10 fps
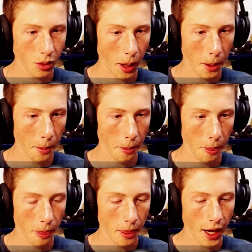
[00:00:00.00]
Okay.
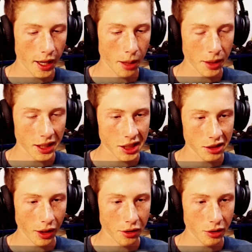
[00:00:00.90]
And I'm guessing
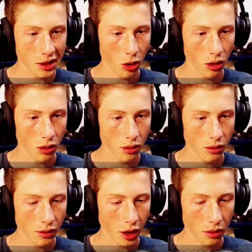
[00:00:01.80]
it's right through this wall?
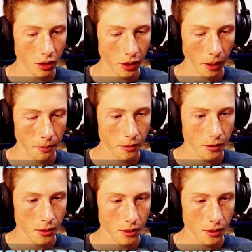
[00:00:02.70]
No? Okay.